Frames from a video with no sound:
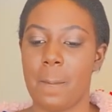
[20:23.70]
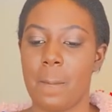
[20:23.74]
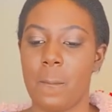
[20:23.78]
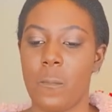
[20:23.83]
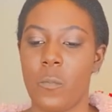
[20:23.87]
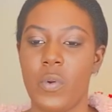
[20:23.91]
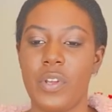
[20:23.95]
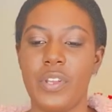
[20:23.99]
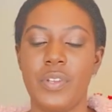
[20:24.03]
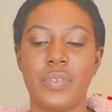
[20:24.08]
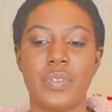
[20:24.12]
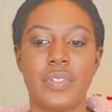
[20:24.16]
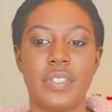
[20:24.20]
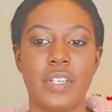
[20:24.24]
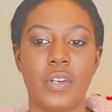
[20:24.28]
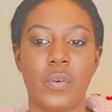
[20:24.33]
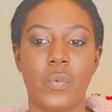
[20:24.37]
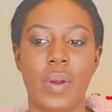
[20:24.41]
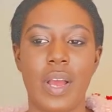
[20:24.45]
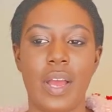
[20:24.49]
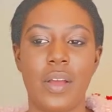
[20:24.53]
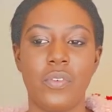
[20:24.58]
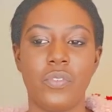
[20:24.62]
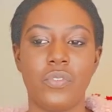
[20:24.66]
what you see
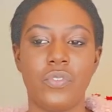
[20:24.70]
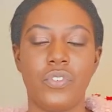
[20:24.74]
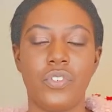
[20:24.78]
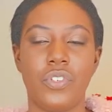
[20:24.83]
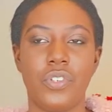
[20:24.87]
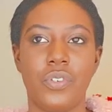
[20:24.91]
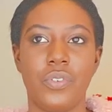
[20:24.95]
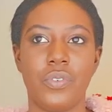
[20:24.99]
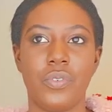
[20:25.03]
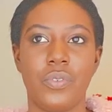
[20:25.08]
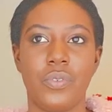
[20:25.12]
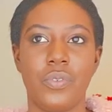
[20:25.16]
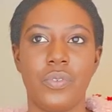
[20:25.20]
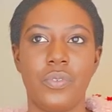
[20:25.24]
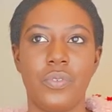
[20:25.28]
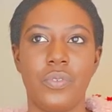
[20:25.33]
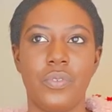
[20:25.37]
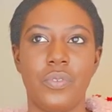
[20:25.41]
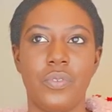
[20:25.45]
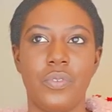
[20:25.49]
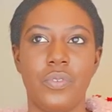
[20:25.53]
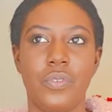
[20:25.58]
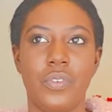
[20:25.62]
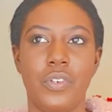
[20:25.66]
around you,
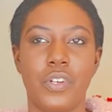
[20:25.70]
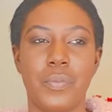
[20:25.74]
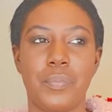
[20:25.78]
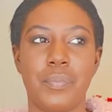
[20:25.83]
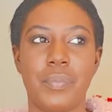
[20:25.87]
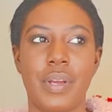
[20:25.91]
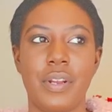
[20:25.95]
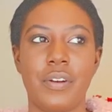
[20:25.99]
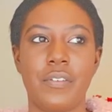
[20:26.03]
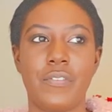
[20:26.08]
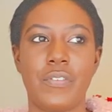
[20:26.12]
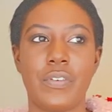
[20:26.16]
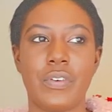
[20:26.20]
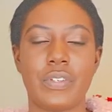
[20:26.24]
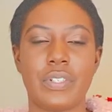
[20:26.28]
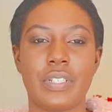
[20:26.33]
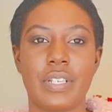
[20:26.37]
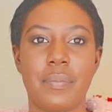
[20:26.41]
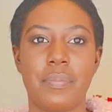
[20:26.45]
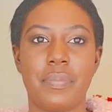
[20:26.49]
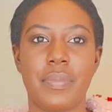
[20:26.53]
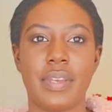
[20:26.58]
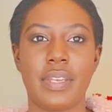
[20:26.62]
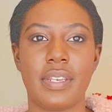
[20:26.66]
you're meant for
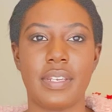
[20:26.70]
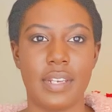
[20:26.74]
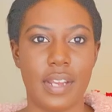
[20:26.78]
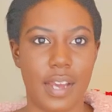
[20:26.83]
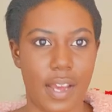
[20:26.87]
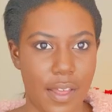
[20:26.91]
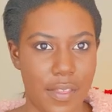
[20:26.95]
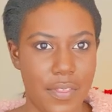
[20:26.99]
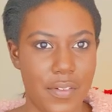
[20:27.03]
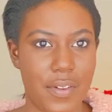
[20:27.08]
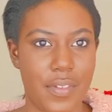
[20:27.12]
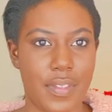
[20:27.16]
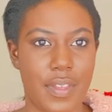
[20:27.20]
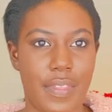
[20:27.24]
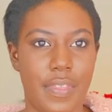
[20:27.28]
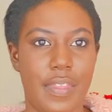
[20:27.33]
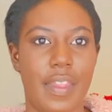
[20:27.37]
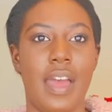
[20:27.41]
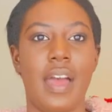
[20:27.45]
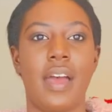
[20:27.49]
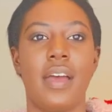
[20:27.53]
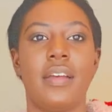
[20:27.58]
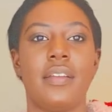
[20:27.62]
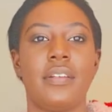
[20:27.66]
something other than
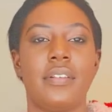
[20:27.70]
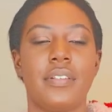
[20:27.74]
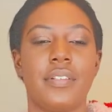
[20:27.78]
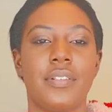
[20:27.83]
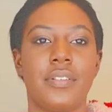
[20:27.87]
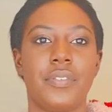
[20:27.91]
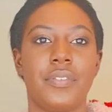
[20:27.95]
that.